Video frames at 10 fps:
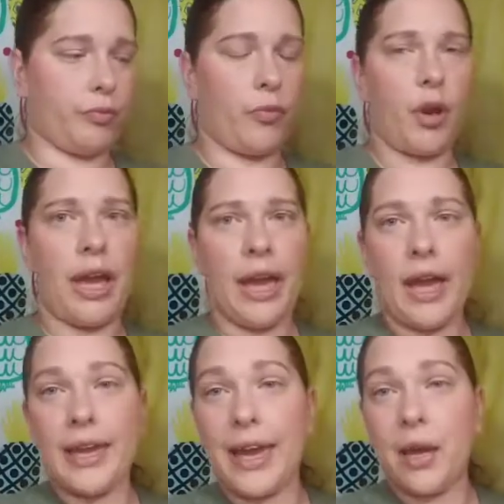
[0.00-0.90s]
Okay, I
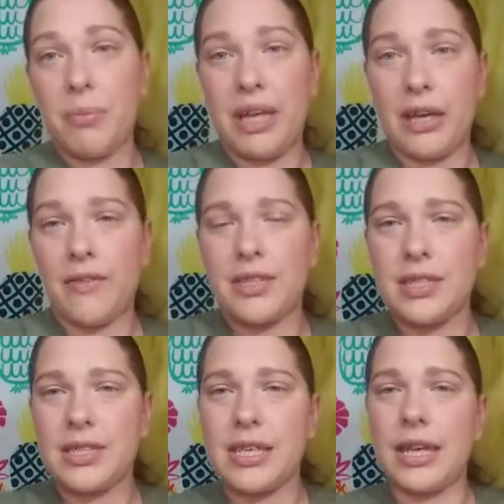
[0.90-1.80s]
can't peek. This
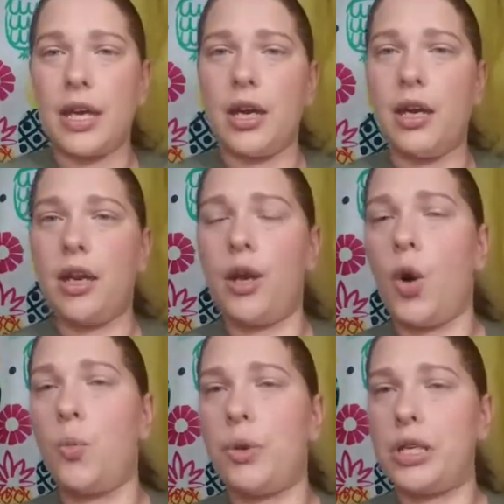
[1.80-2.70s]
is like an
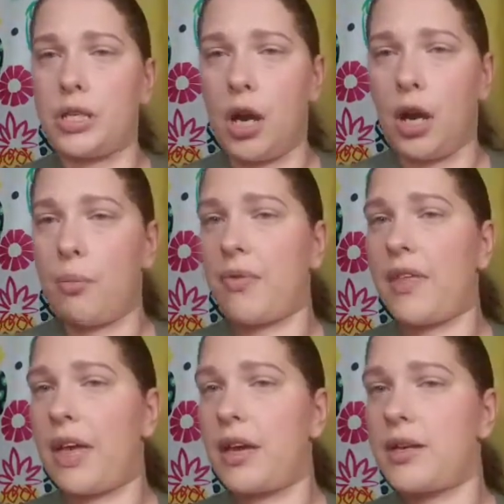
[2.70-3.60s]
open top
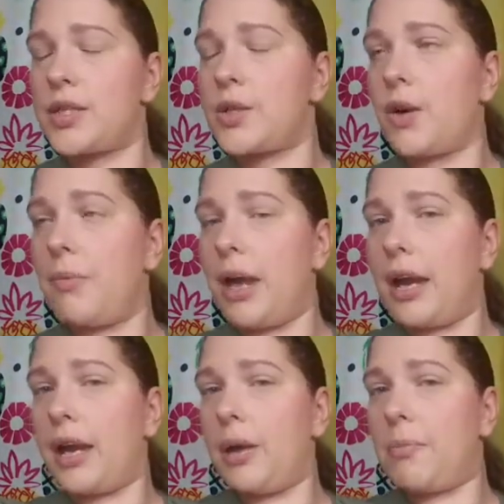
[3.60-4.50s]
thing, so I'm not
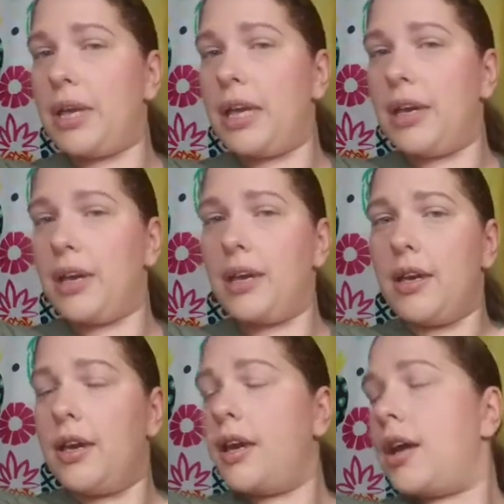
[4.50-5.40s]
gonna peek.
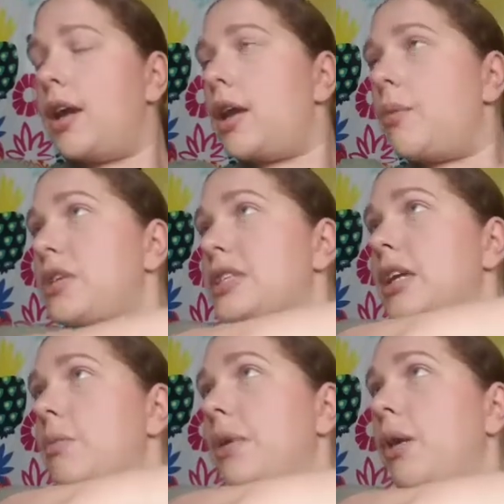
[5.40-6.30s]
I'm just
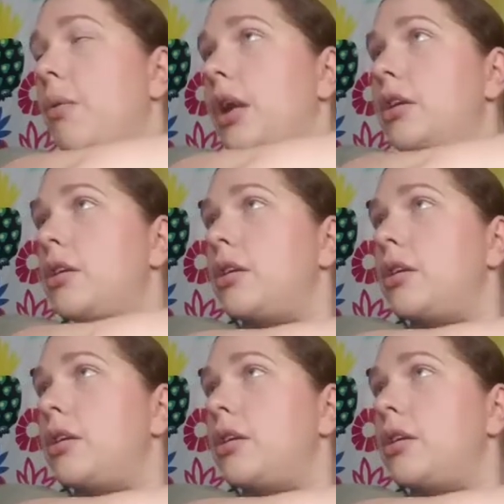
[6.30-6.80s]
gonna pick one.